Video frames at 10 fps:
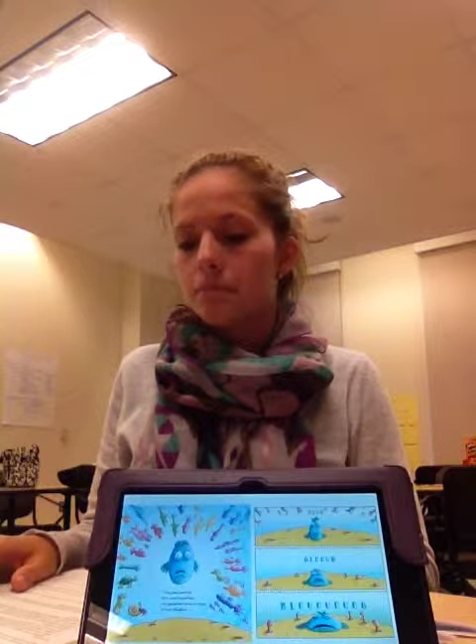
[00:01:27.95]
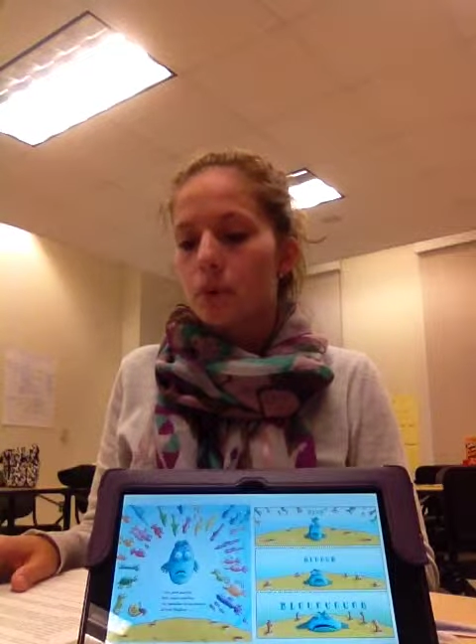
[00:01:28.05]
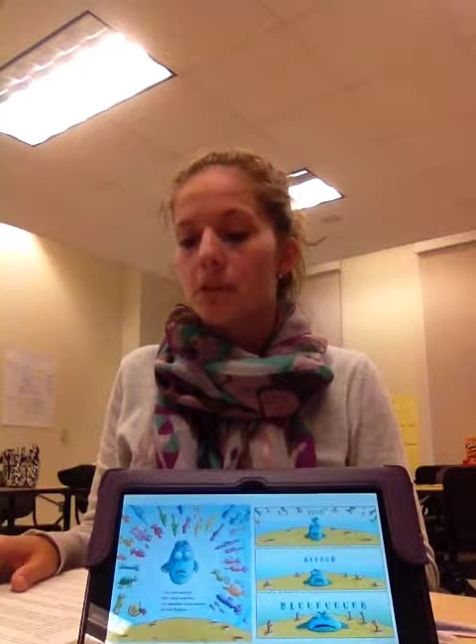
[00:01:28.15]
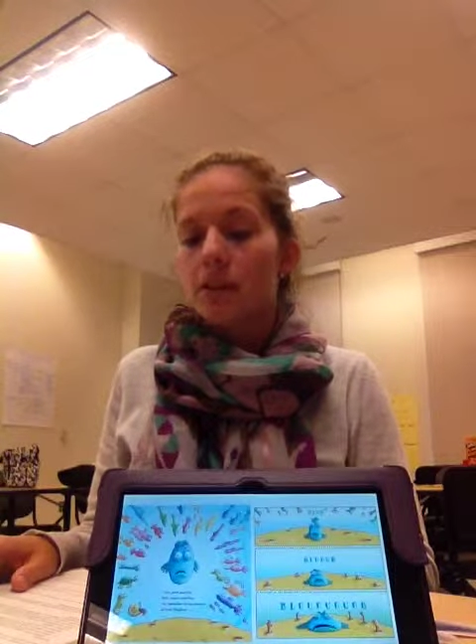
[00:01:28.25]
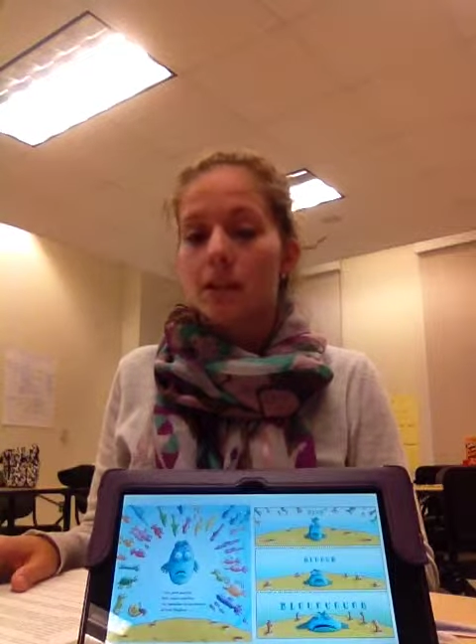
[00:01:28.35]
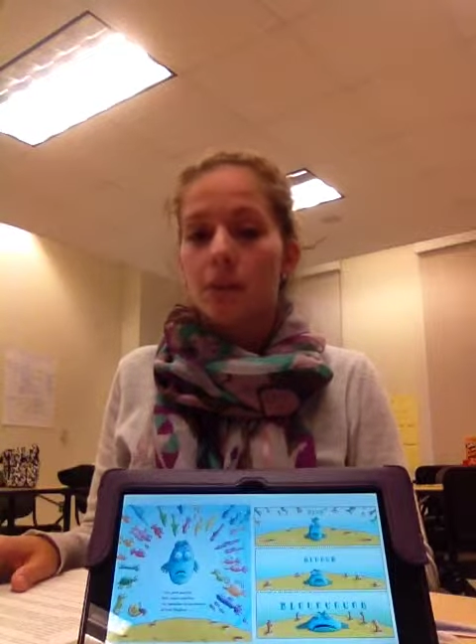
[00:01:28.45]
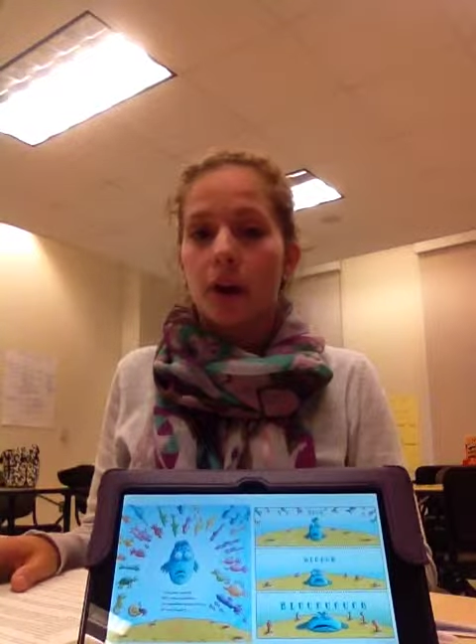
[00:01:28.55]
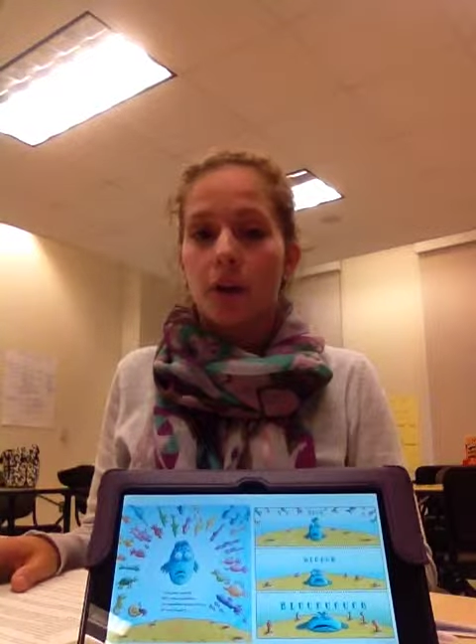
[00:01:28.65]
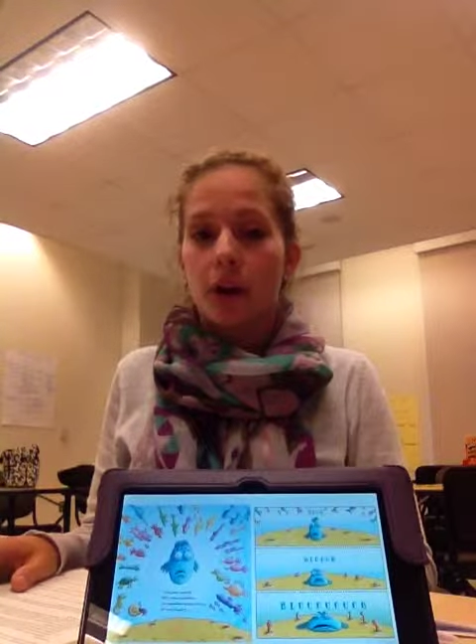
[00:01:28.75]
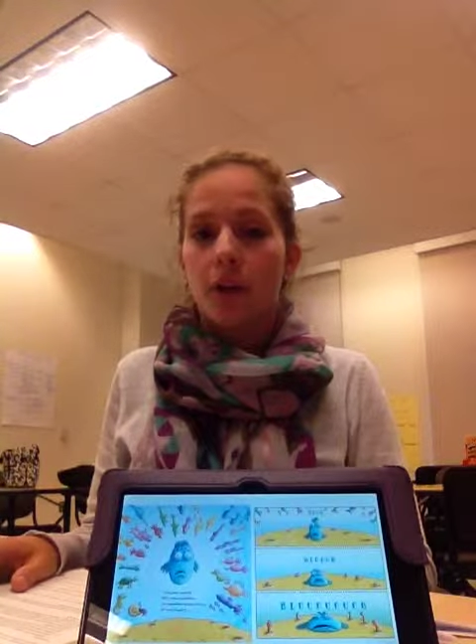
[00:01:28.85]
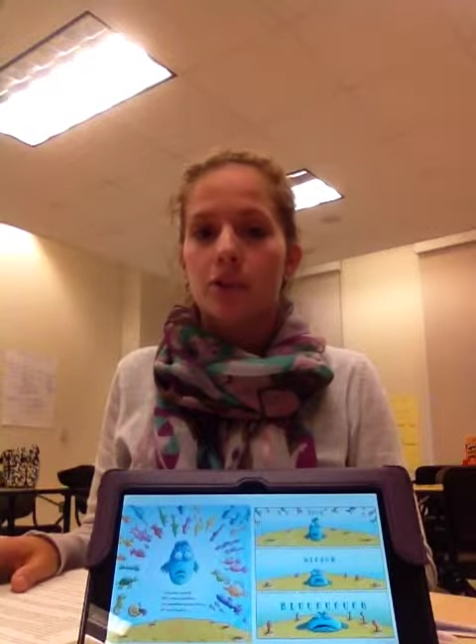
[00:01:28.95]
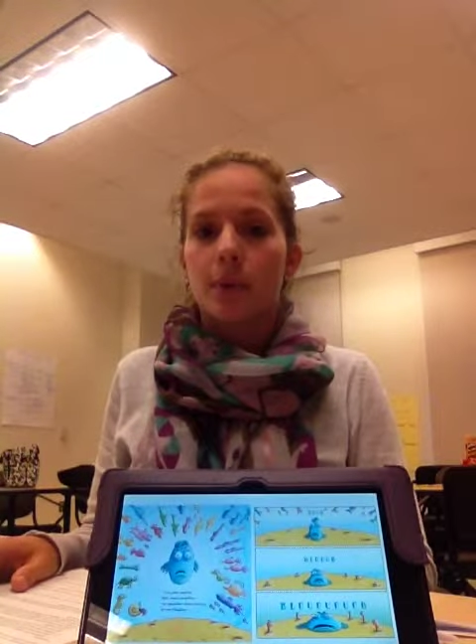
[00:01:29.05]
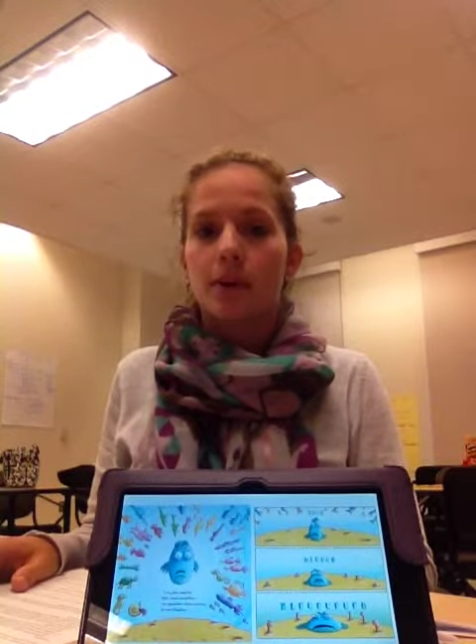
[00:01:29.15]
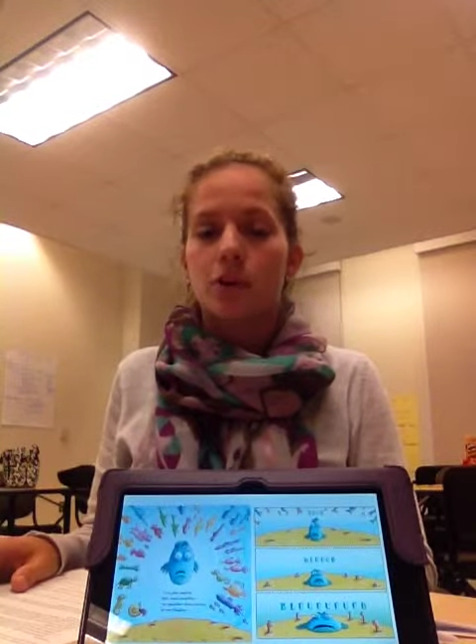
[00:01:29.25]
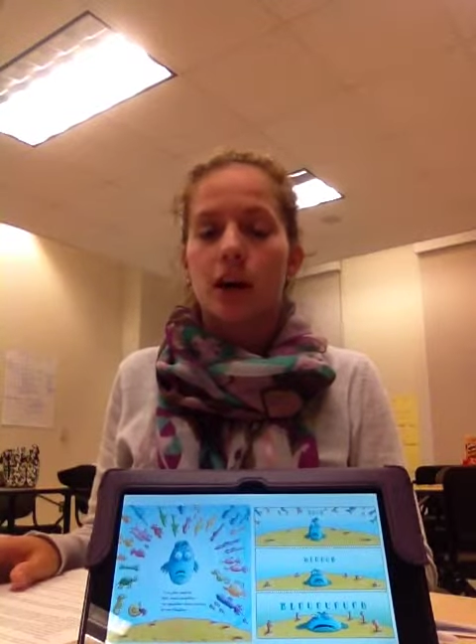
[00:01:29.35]
what we did in the prior knowledge
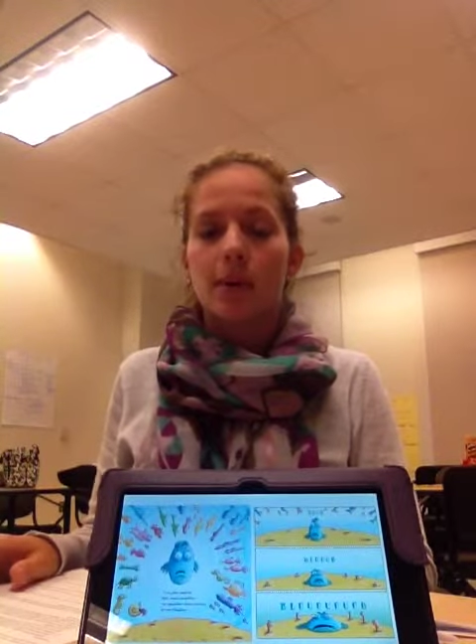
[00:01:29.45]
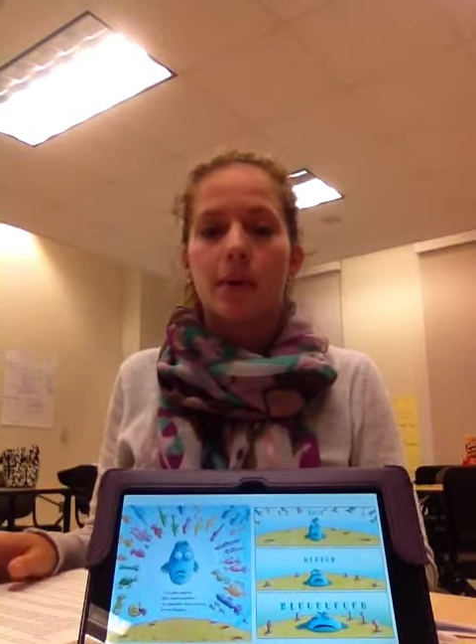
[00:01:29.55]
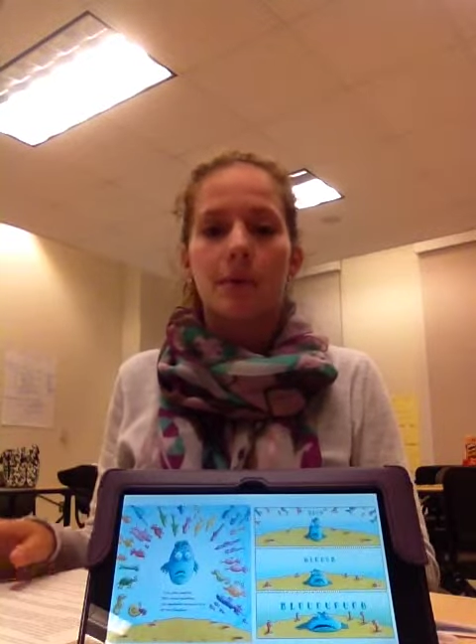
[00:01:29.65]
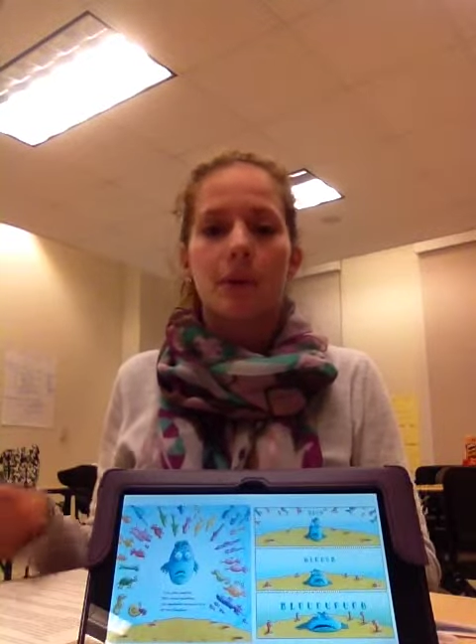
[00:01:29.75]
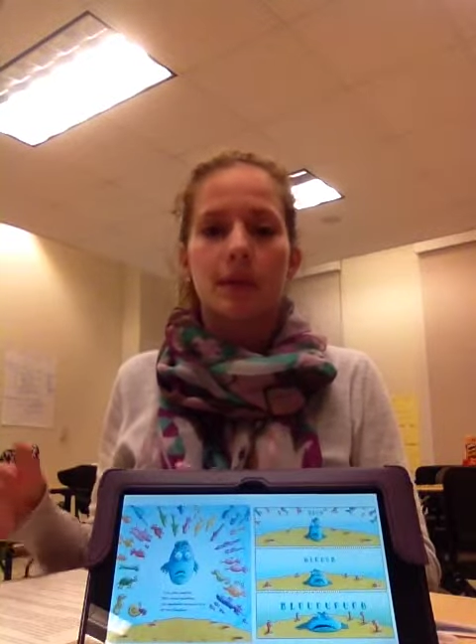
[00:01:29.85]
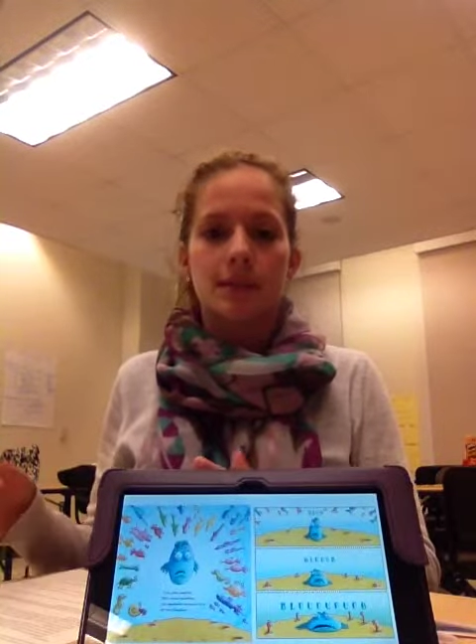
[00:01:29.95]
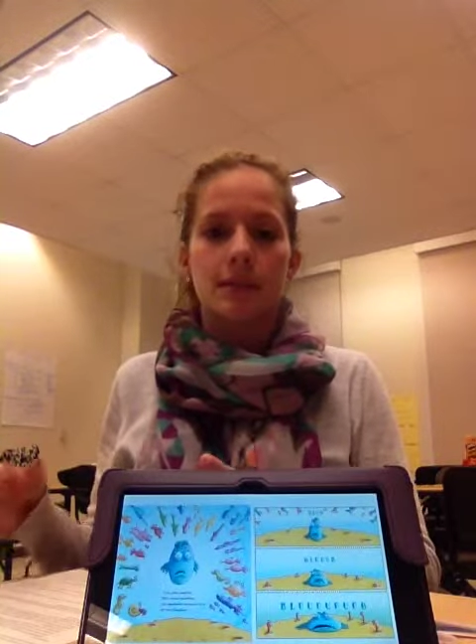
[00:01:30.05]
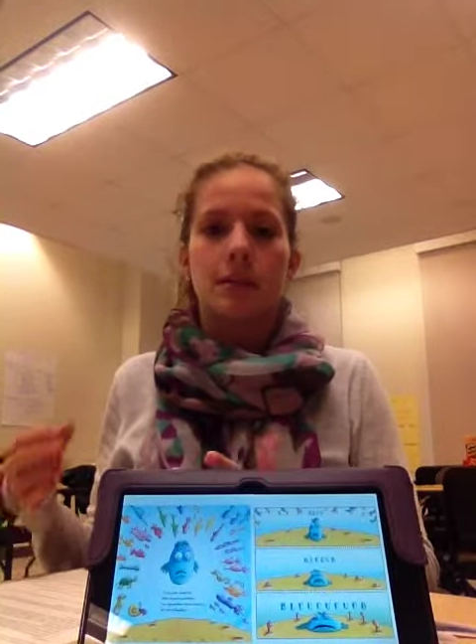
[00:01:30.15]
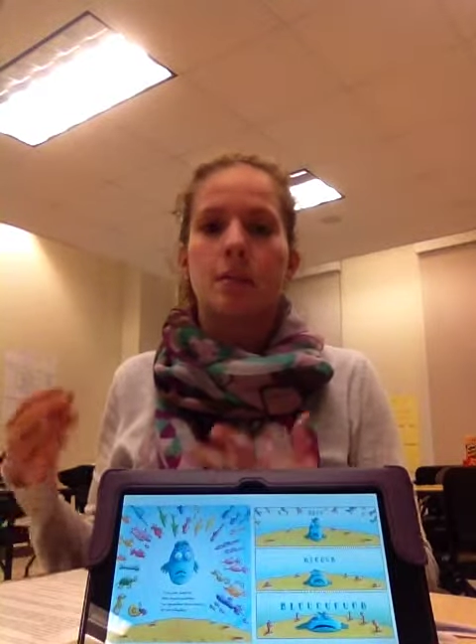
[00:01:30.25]
about talking about what the lesson